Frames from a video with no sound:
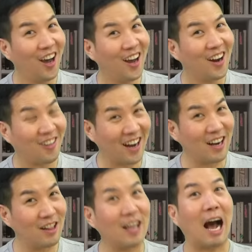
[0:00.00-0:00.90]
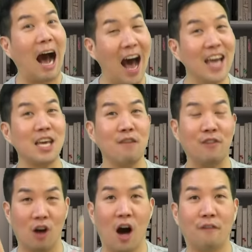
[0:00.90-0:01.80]
Right? Like I
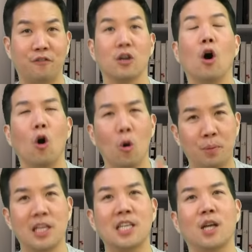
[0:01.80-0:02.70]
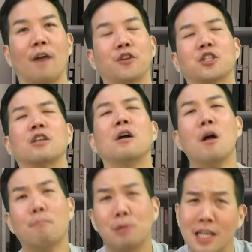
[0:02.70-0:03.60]
even offered, police officer,
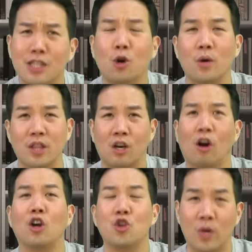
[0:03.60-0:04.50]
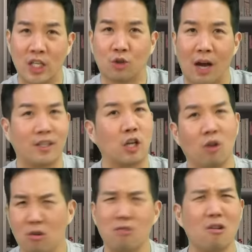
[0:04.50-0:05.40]
please go in the car. You can drive. He's like,
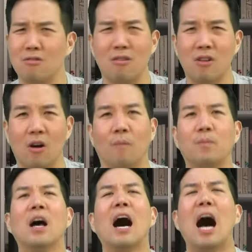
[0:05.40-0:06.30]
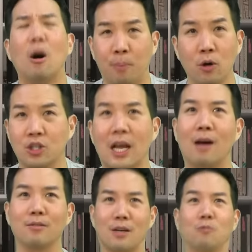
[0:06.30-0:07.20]
no. I'll push. And I
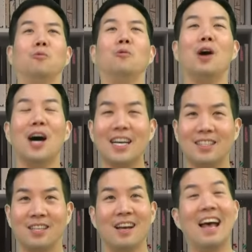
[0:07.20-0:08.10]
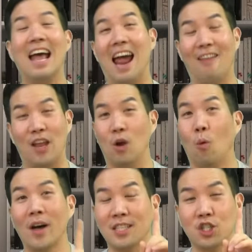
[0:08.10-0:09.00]
was like, what? And then it
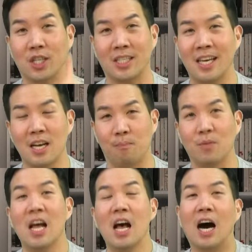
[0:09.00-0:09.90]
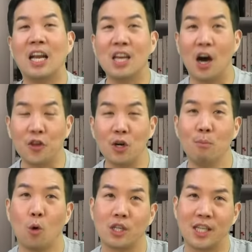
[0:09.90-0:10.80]
wasn't just him. Another
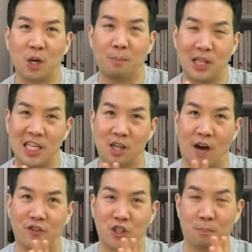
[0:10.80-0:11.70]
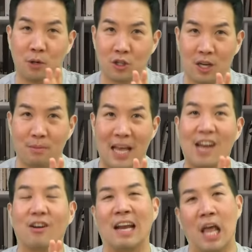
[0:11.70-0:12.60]
motorcycle police officer pulls up
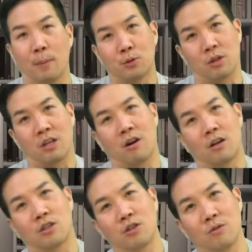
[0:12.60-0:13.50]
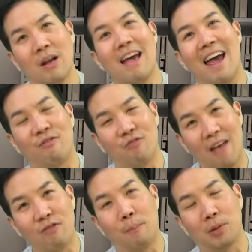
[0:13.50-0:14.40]
later and helps with the car too. And
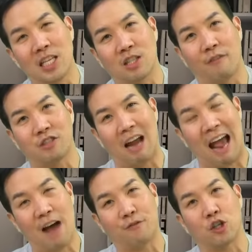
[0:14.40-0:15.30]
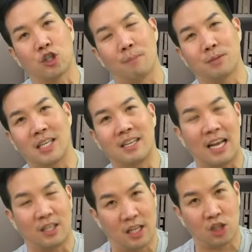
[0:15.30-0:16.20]
then the police officer after jumps in
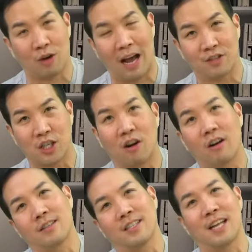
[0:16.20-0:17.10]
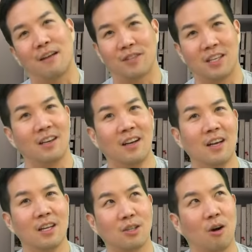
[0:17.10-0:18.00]
and then drives the car into safety.
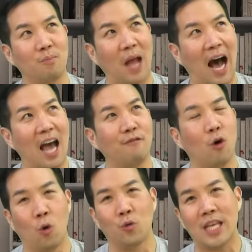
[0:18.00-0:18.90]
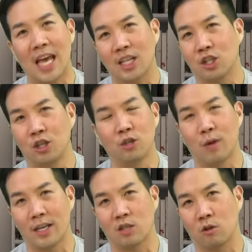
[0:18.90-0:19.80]
So I've only had good
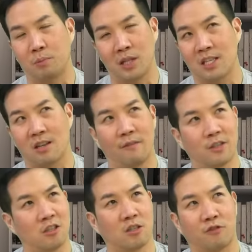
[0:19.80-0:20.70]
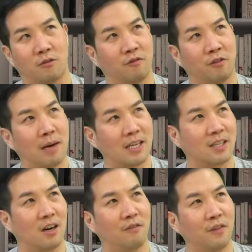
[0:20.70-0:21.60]
run-ins with police officers for
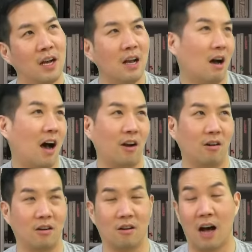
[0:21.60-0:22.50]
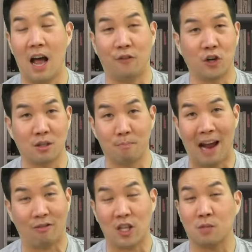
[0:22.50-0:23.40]
myself. I don't know. I've heard some
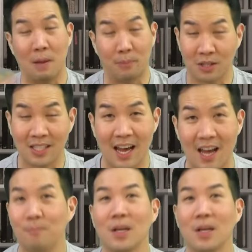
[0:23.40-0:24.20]
bad things people say.